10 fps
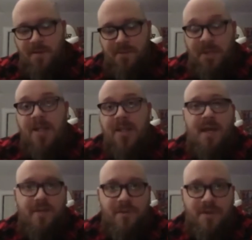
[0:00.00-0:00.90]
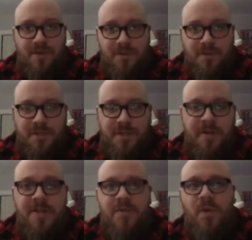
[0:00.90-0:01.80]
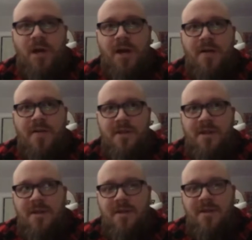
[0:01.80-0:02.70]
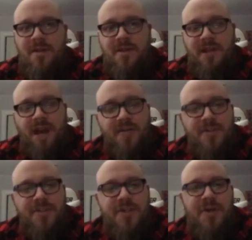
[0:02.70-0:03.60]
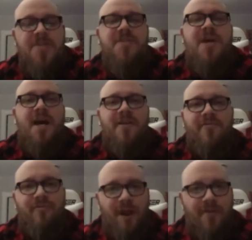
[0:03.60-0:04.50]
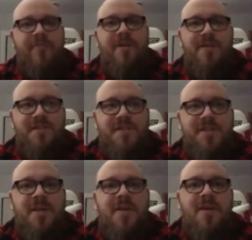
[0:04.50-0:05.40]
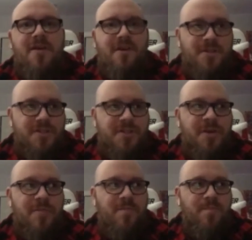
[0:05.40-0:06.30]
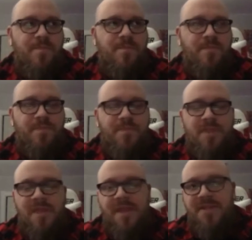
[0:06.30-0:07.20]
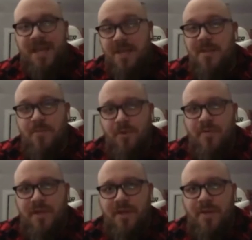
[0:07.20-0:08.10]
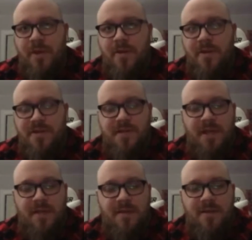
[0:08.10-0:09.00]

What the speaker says: plot line throughout the whole series, while the cover songs kind of reference certain things in the movie, whether it's like